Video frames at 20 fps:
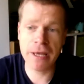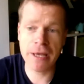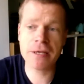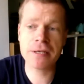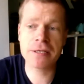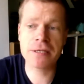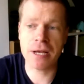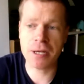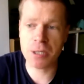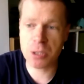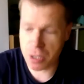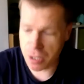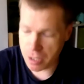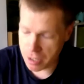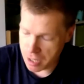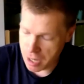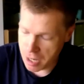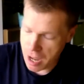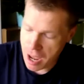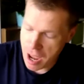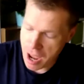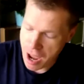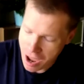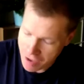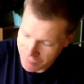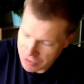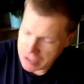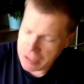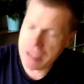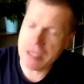etc.,
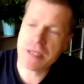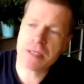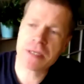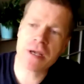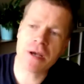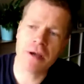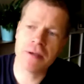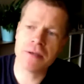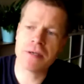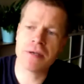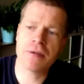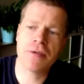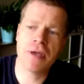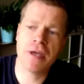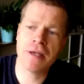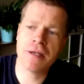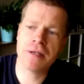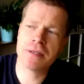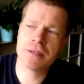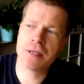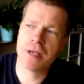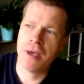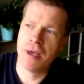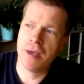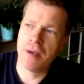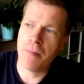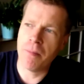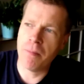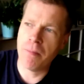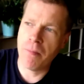having these kinds of things
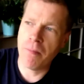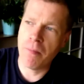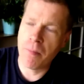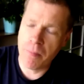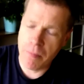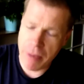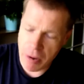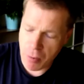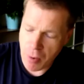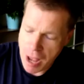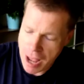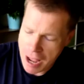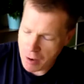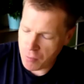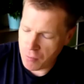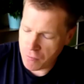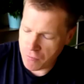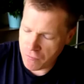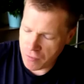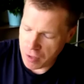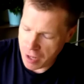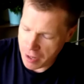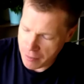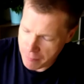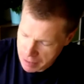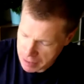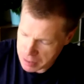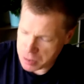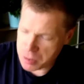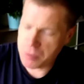built out for like
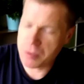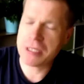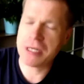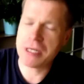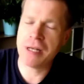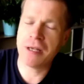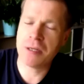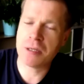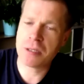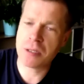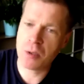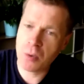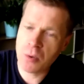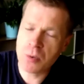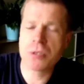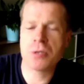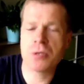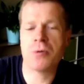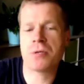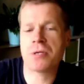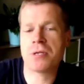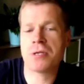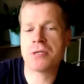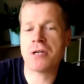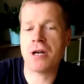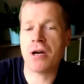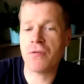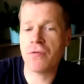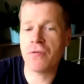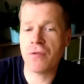mental resilience and all sorts of
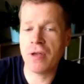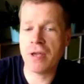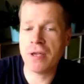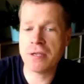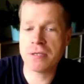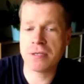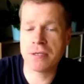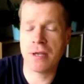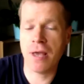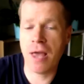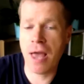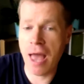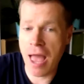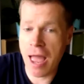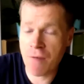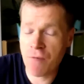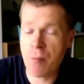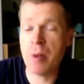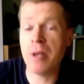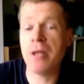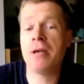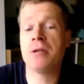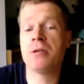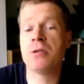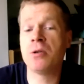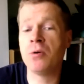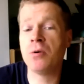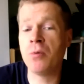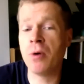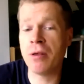stuff is everybody could
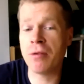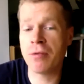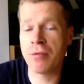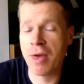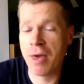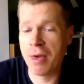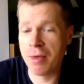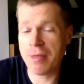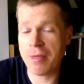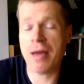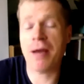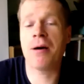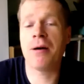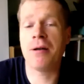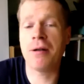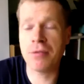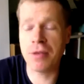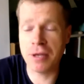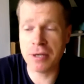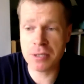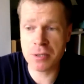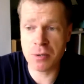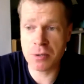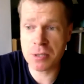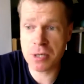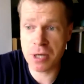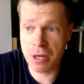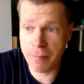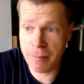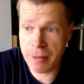do with that kind of thing. So
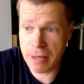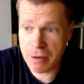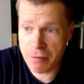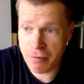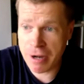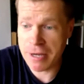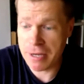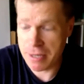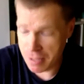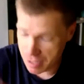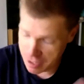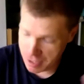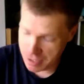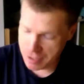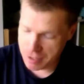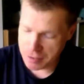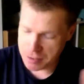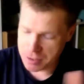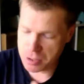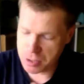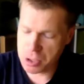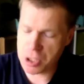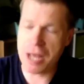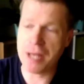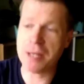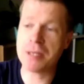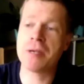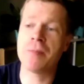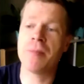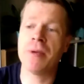it's going to be great to
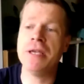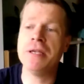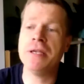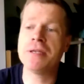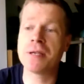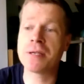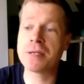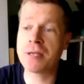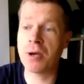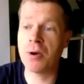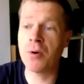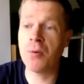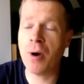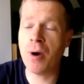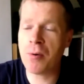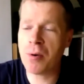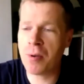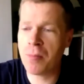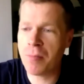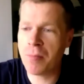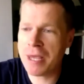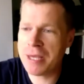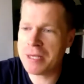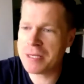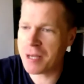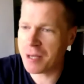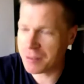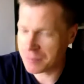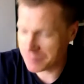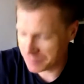chat to Peter. So welcome,
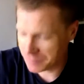Peter.